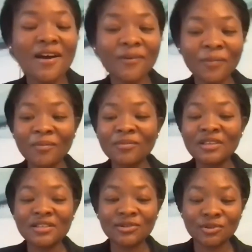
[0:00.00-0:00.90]

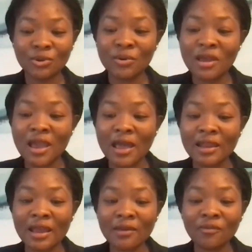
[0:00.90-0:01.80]
amazing story.
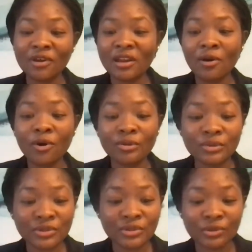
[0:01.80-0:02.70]
And I pray that God
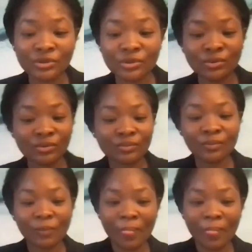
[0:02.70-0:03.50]
will see us through.